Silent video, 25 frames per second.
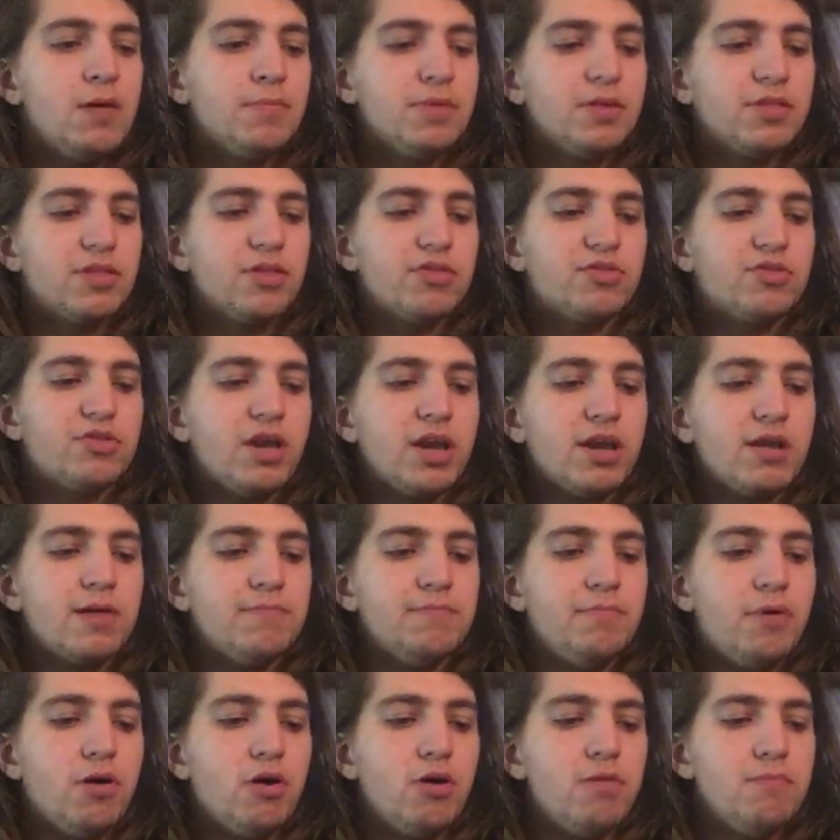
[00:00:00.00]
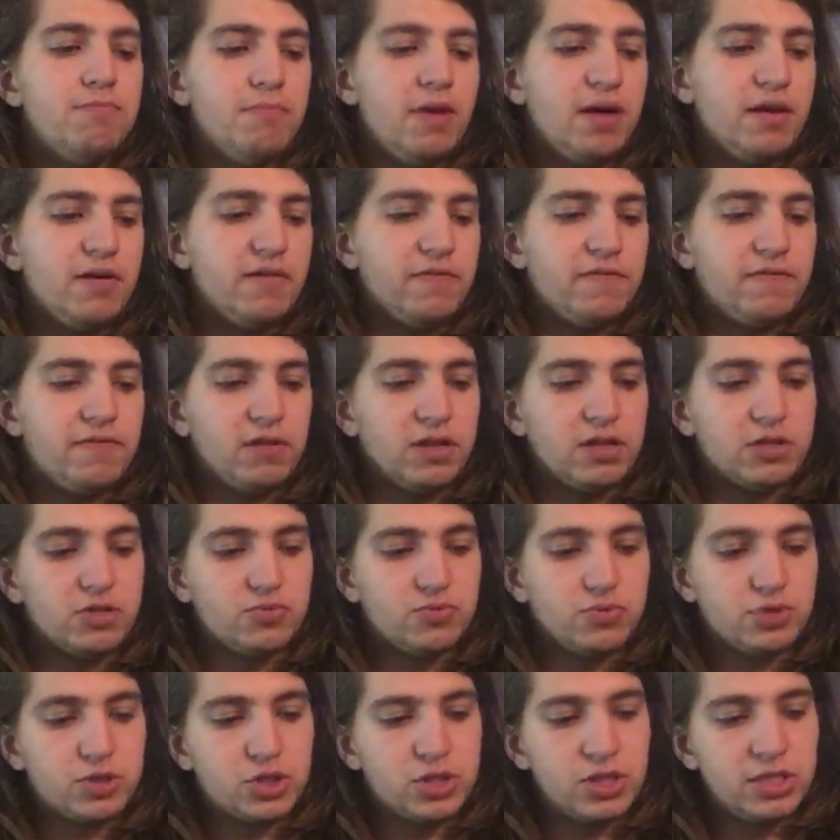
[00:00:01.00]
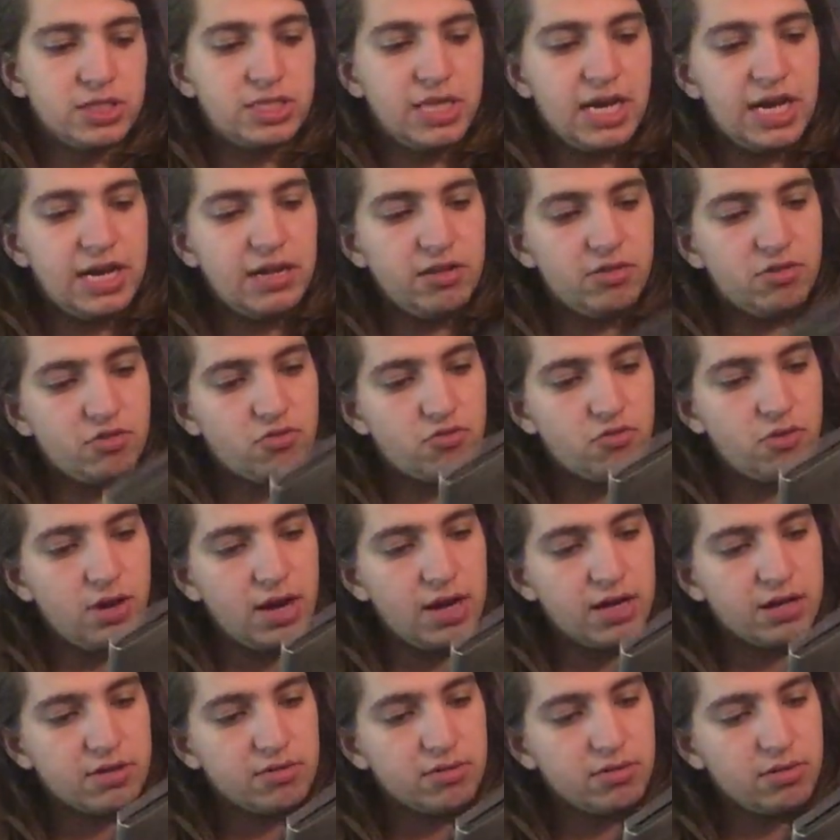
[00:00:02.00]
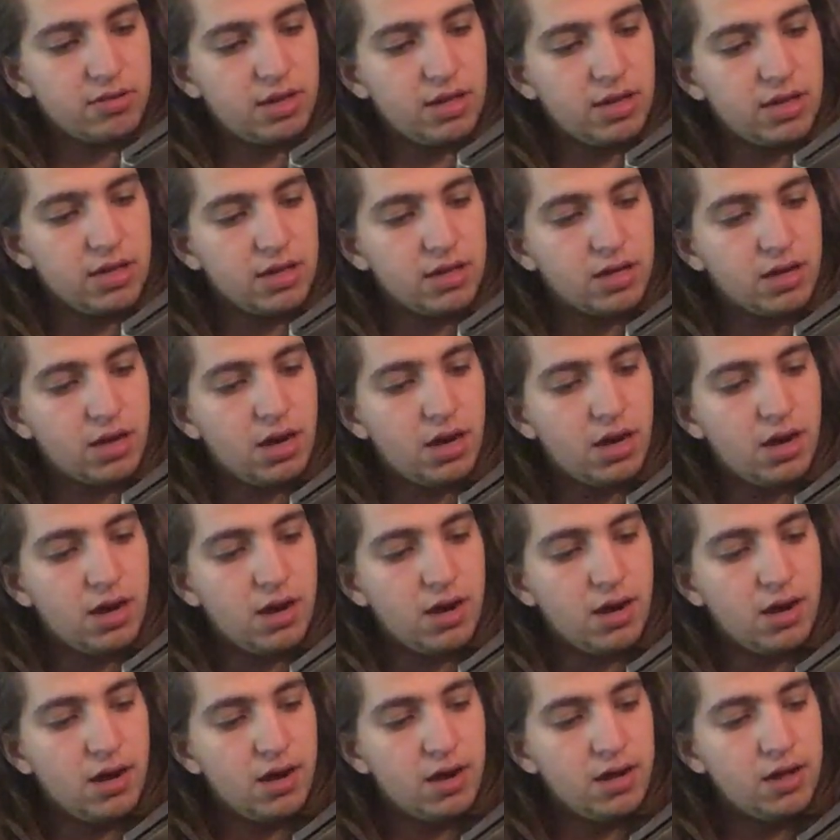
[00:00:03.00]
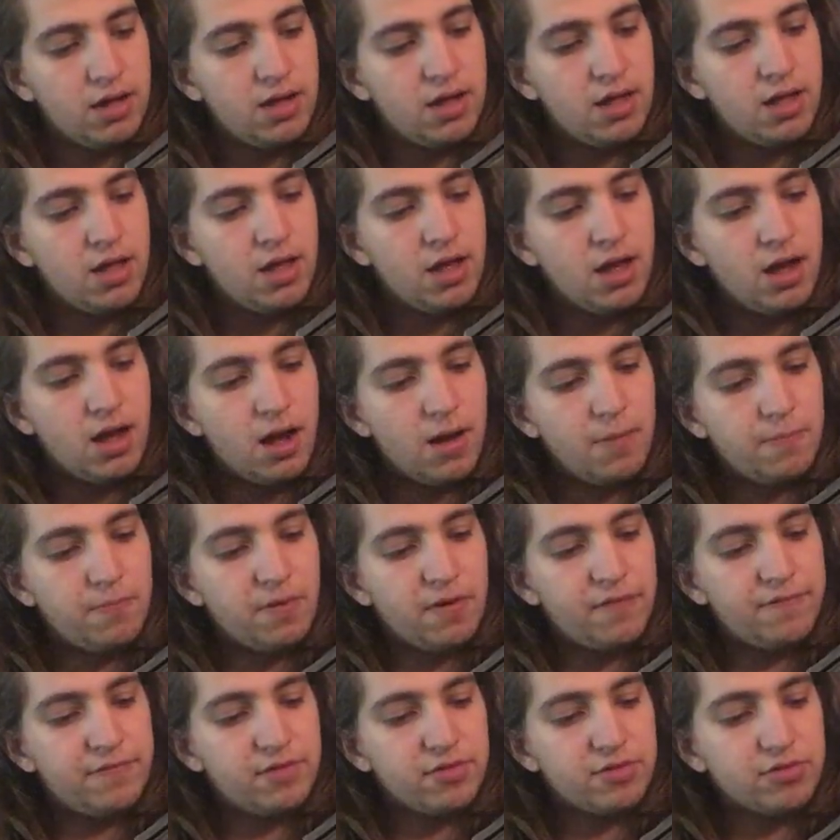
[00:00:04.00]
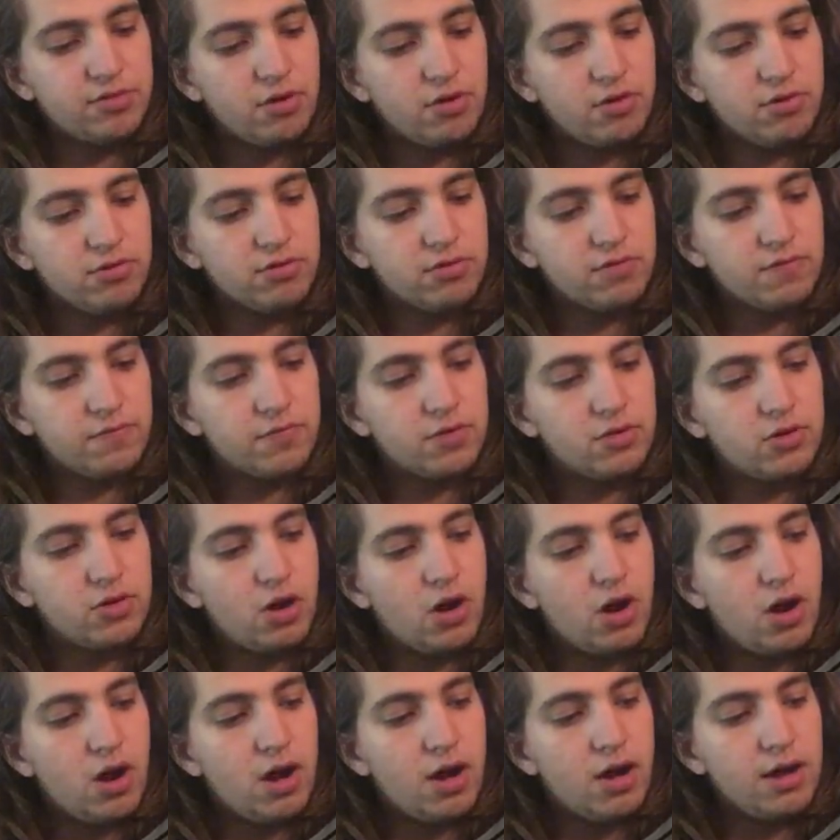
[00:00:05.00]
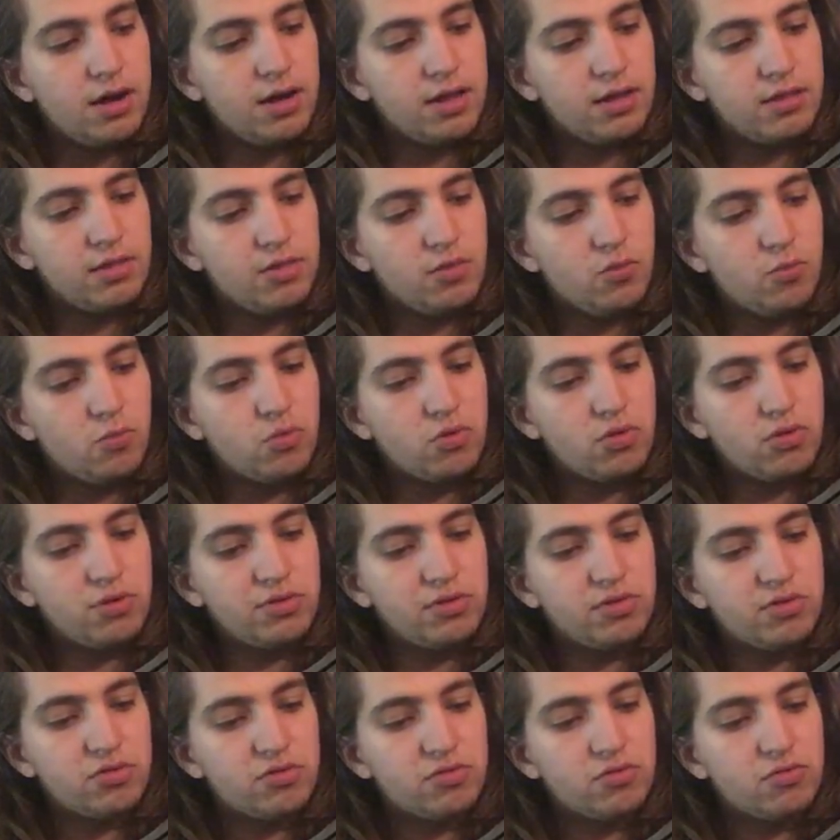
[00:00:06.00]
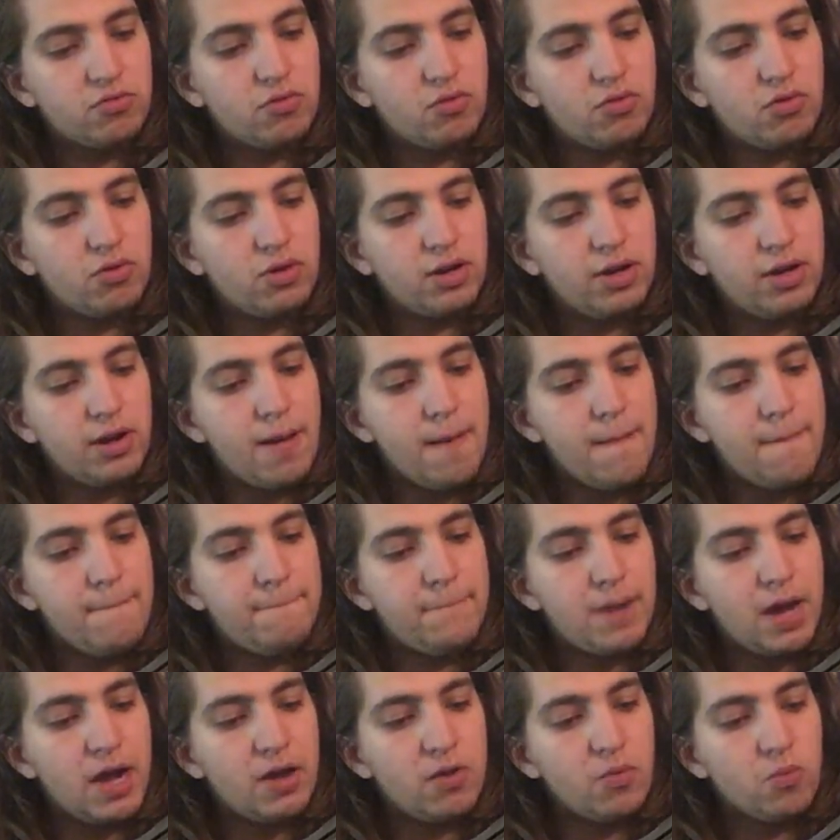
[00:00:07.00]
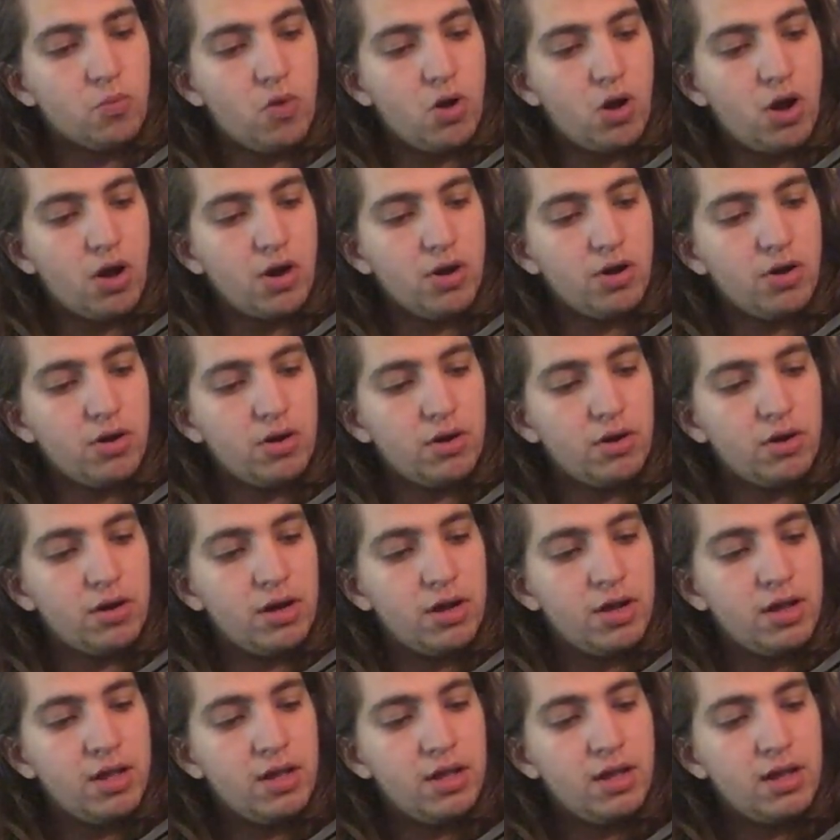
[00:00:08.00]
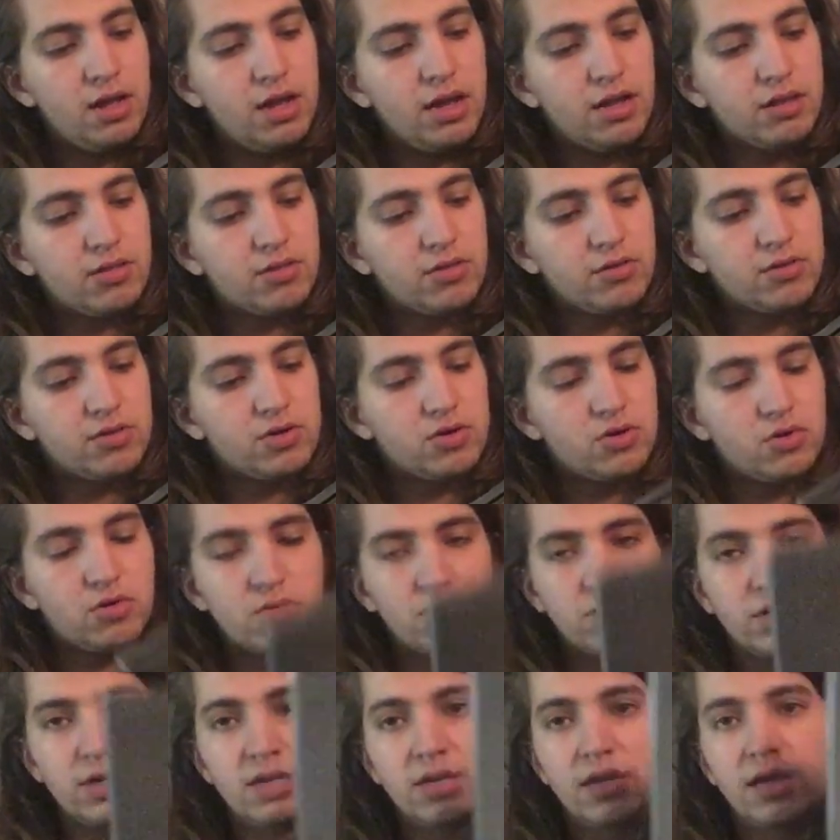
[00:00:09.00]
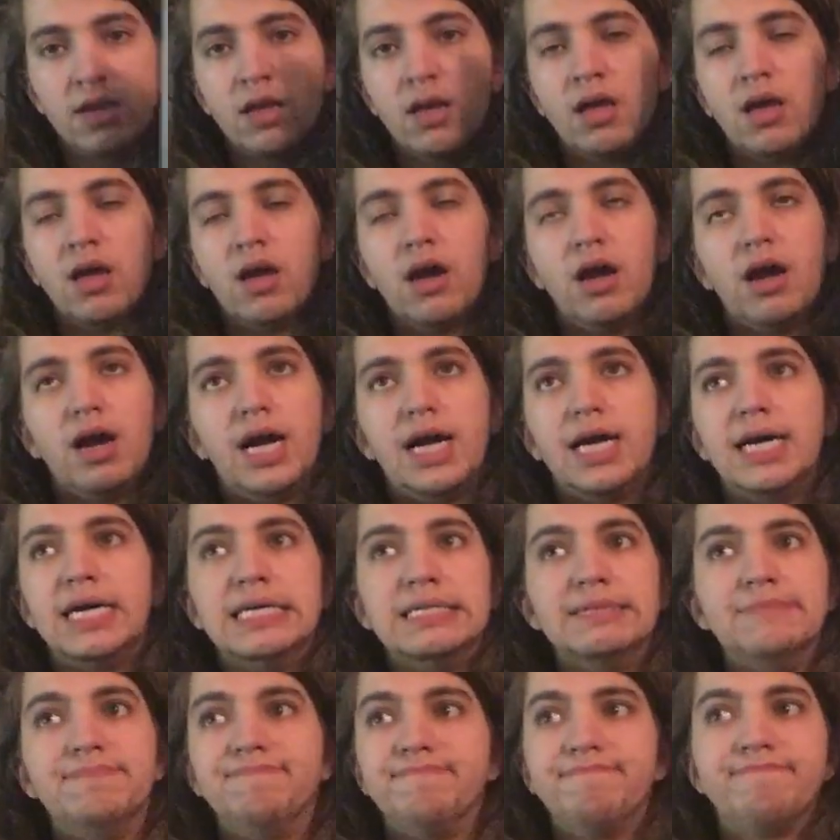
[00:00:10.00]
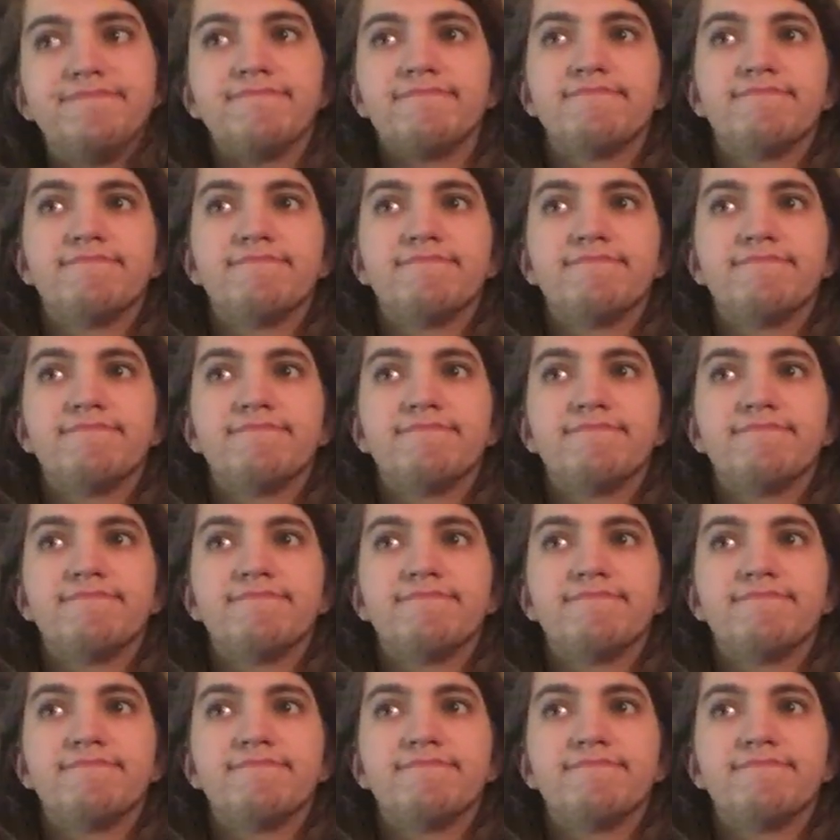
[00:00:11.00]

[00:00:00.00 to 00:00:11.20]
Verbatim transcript: But the second part, Metaflesh, which contains tracks like uh, Above the Stars of God, The World Destroyed by Water, and Satori, um,